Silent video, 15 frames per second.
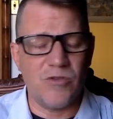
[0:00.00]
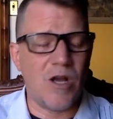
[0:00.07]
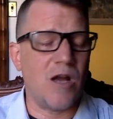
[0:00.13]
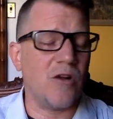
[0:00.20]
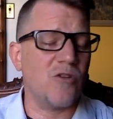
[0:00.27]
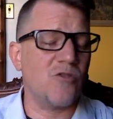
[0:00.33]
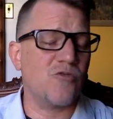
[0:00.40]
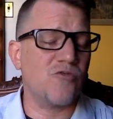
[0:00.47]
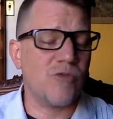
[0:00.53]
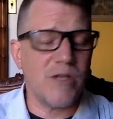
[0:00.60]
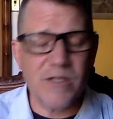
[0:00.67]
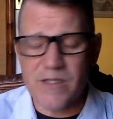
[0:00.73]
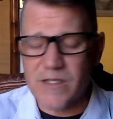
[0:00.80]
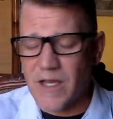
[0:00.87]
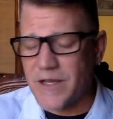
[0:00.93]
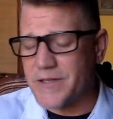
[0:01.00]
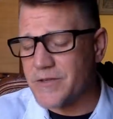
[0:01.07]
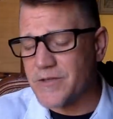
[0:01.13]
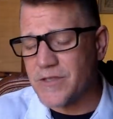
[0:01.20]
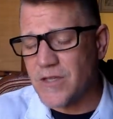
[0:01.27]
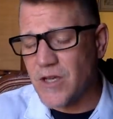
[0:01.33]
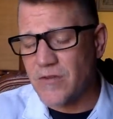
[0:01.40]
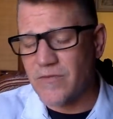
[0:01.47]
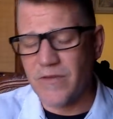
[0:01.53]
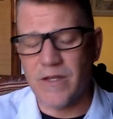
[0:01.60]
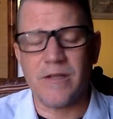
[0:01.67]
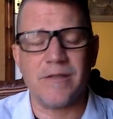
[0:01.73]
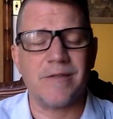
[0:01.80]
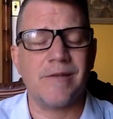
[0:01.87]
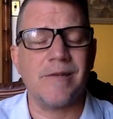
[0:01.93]
not criticize yourself. It
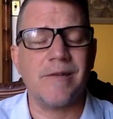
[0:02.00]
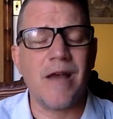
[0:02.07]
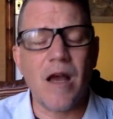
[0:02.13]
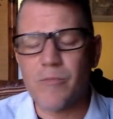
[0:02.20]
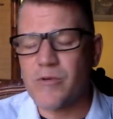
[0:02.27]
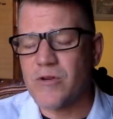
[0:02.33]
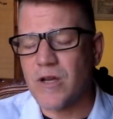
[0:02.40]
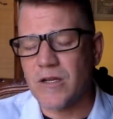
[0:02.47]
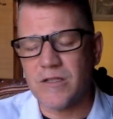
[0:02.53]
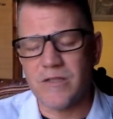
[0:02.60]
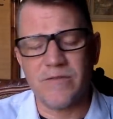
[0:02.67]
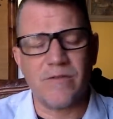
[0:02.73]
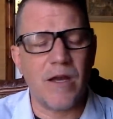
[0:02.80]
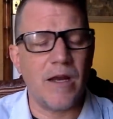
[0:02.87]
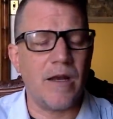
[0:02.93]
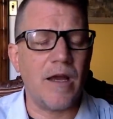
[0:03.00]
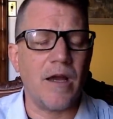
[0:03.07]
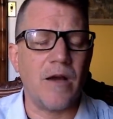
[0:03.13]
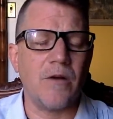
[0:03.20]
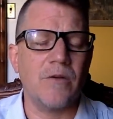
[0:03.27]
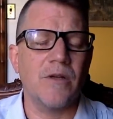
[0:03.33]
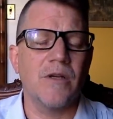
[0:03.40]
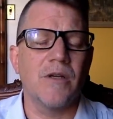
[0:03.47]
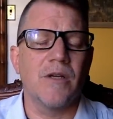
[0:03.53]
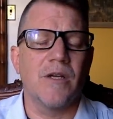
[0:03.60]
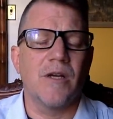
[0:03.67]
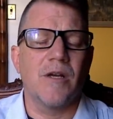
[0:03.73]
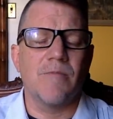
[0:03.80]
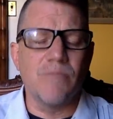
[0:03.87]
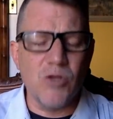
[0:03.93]
is not productive right now.
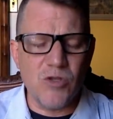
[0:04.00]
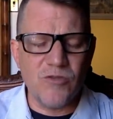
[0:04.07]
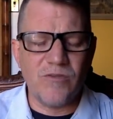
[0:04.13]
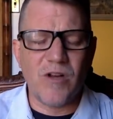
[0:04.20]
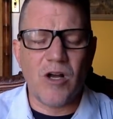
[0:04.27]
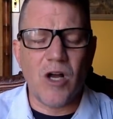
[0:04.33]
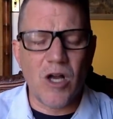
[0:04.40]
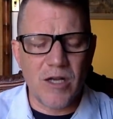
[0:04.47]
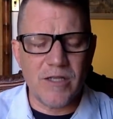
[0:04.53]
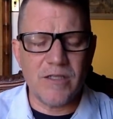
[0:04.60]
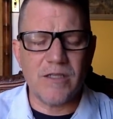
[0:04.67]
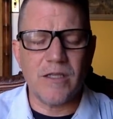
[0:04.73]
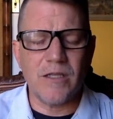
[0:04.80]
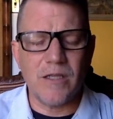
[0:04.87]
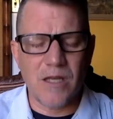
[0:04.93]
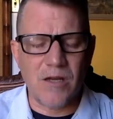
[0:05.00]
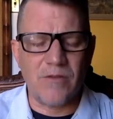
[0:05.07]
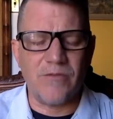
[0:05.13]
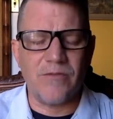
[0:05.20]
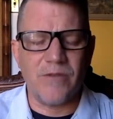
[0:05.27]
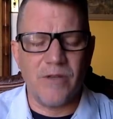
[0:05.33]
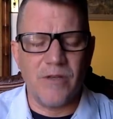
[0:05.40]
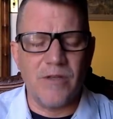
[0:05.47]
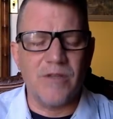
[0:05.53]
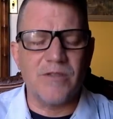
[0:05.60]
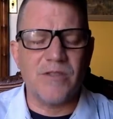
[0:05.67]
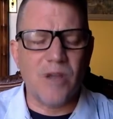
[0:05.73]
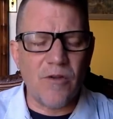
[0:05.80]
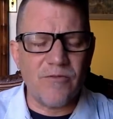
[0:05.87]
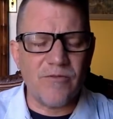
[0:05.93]
Move on to love.
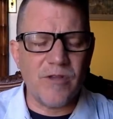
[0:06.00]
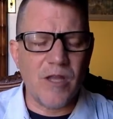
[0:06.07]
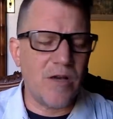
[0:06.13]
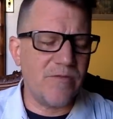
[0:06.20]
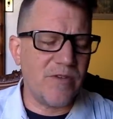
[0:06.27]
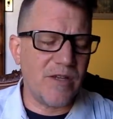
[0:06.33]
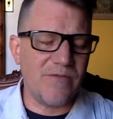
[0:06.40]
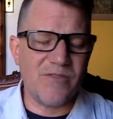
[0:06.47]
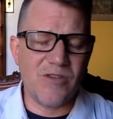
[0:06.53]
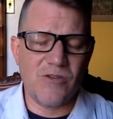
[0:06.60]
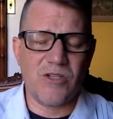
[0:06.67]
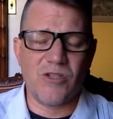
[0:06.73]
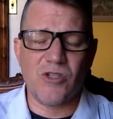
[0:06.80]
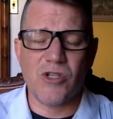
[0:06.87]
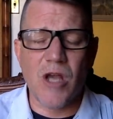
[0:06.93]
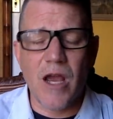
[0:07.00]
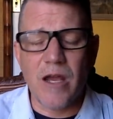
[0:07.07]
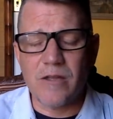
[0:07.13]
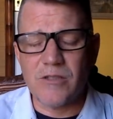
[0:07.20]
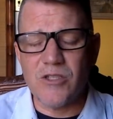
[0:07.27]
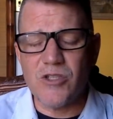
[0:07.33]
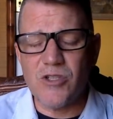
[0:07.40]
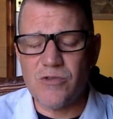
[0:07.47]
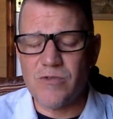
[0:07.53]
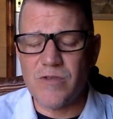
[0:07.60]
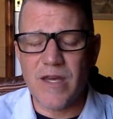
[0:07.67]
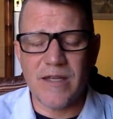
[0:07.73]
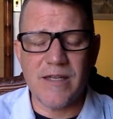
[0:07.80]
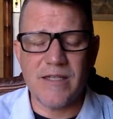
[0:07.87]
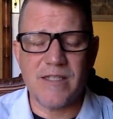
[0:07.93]
Self-love. If there's a child in you
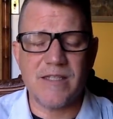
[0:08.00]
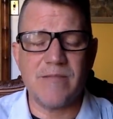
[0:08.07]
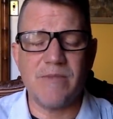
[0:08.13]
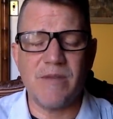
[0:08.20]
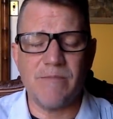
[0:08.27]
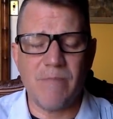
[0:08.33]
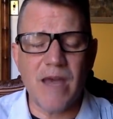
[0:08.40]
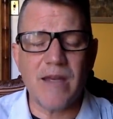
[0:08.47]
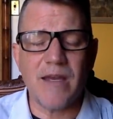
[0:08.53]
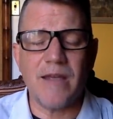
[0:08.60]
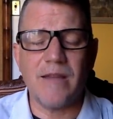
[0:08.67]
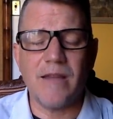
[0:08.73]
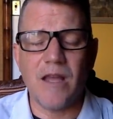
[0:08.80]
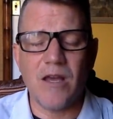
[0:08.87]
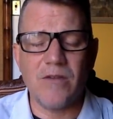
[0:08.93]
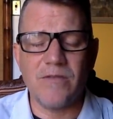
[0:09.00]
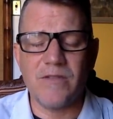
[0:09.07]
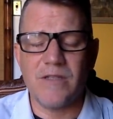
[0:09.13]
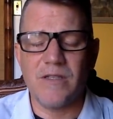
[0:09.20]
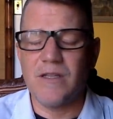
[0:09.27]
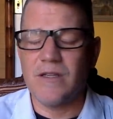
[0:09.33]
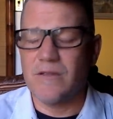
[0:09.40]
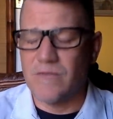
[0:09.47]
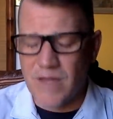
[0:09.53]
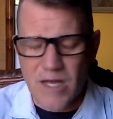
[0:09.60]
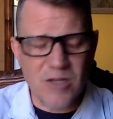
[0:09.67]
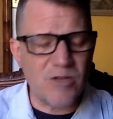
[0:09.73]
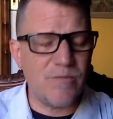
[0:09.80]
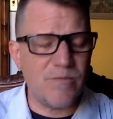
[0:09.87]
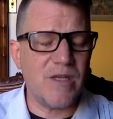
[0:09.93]
that needs to be met and loved,
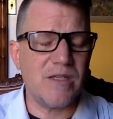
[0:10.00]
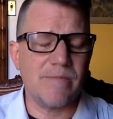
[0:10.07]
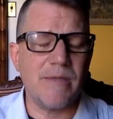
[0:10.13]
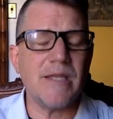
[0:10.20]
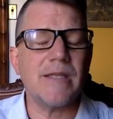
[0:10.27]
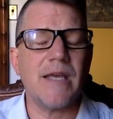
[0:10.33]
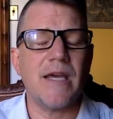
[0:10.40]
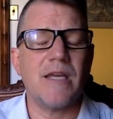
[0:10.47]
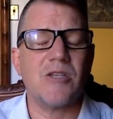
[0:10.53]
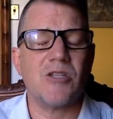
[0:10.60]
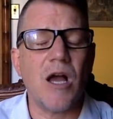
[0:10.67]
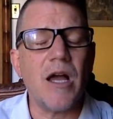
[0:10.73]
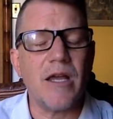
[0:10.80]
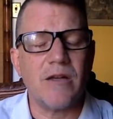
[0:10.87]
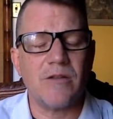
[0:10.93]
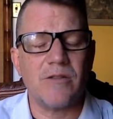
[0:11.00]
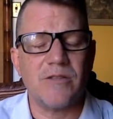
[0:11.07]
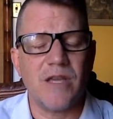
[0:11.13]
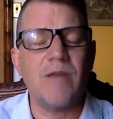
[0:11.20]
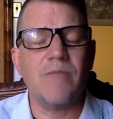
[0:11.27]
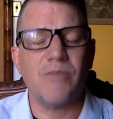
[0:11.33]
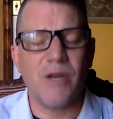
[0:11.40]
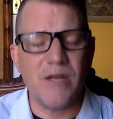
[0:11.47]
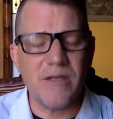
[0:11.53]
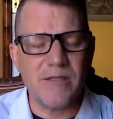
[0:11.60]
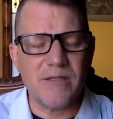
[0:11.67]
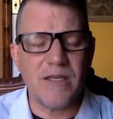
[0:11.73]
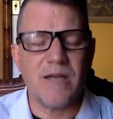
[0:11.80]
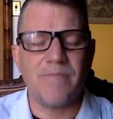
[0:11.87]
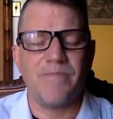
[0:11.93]
then you must meet that child and embrace
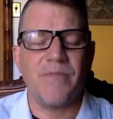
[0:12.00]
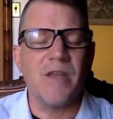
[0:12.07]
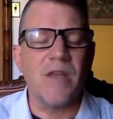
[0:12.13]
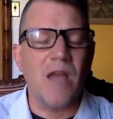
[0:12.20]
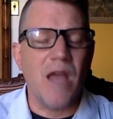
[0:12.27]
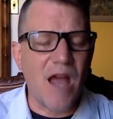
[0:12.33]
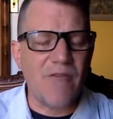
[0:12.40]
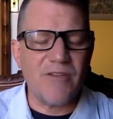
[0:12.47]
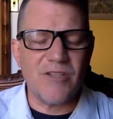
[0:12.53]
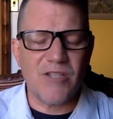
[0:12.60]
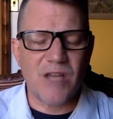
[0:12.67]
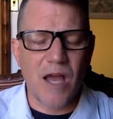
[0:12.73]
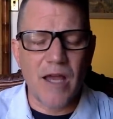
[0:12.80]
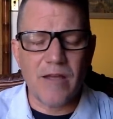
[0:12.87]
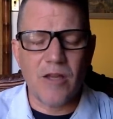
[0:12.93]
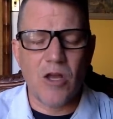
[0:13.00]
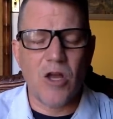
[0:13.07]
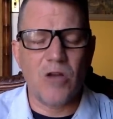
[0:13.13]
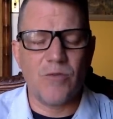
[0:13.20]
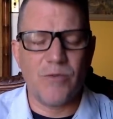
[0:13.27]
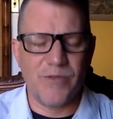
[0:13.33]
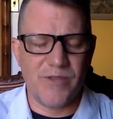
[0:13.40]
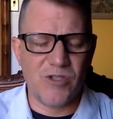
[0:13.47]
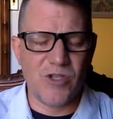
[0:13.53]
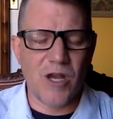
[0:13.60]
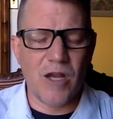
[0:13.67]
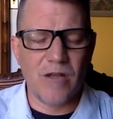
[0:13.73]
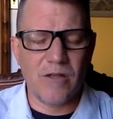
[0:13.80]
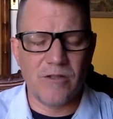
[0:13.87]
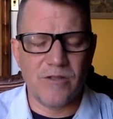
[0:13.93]
them. Have a dialogue with the
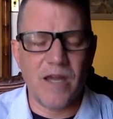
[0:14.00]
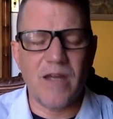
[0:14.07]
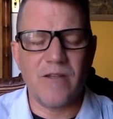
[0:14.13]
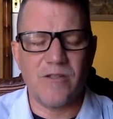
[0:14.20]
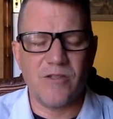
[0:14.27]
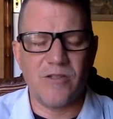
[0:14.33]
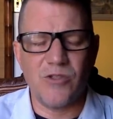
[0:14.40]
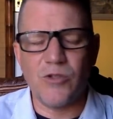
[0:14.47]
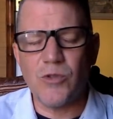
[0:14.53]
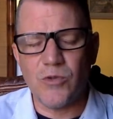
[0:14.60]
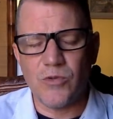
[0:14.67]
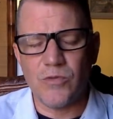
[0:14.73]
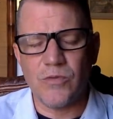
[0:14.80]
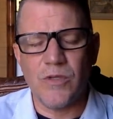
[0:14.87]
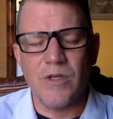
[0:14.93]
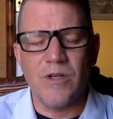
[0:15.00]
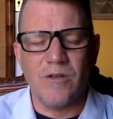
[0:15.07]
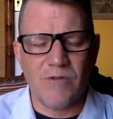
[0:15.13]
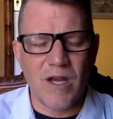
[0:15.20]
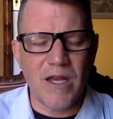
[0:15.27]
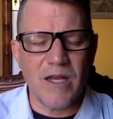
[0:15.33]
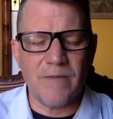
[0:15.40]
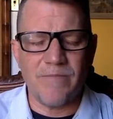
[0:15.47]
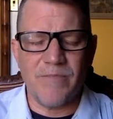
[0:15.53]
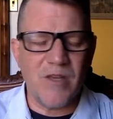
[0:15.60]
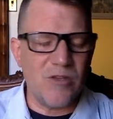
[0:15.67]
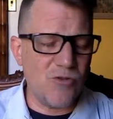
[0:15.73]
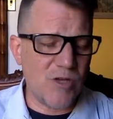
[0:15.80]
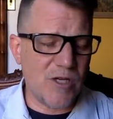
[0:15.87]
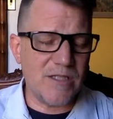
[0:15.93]
child that is you, right?
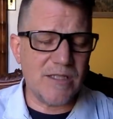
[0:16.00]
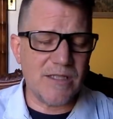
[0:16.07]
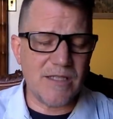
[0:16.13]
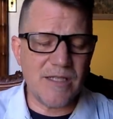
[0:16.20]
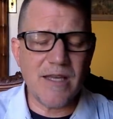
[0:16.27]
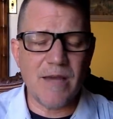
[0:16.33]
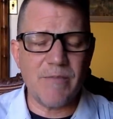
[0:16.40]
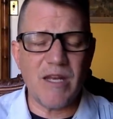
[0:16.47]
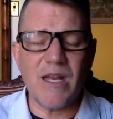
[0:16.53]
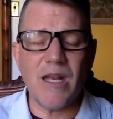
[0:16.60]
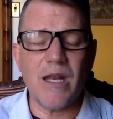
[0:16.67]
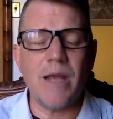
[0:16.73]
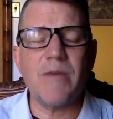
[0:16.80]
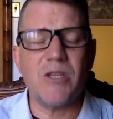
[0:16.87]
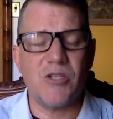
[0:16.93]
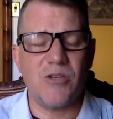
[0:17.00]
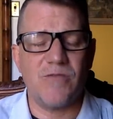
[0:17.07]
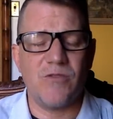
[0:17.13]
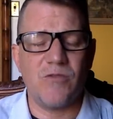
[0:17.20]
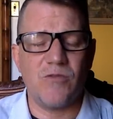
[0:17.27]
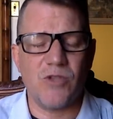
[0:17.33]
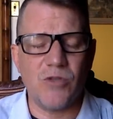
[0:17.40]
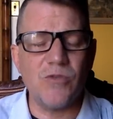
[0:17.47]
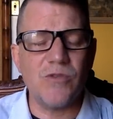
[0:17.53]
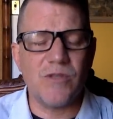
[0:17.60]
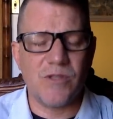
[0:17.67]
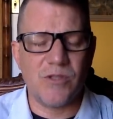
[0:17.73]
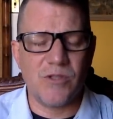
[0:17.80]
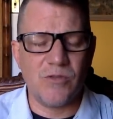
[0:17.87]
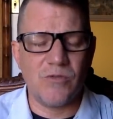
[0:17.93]
You can see them in an image if you choose
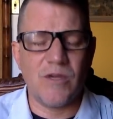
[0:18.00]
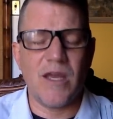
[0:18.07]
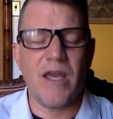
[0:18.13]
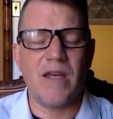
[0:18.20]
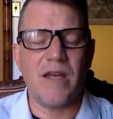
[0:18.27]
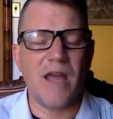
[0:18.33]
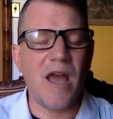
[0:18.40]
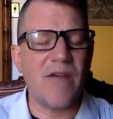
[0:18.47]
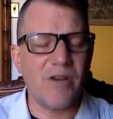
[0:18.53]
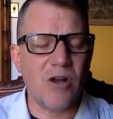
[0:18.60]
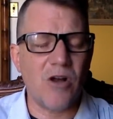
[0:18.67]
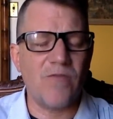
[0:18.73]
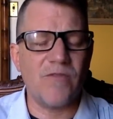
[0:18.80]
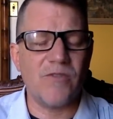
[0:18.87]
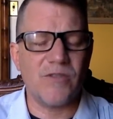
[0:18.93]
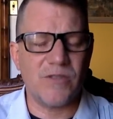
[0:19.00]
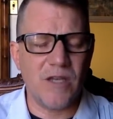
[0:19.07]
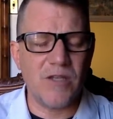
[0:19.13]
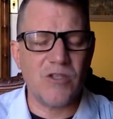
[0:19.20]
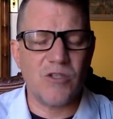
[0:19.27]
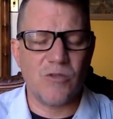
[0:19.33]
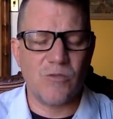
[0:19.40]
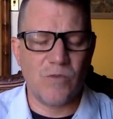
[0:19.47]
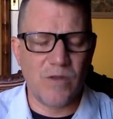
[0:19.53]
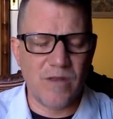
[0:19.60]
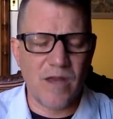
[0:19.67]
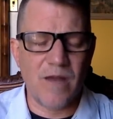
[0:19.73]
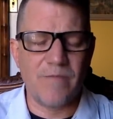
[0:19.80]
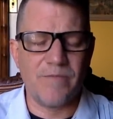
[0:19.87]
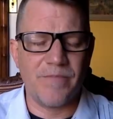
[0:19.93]
to and have a conversation with
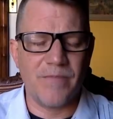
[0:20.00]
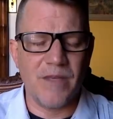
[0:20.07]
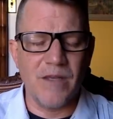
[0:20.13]
them.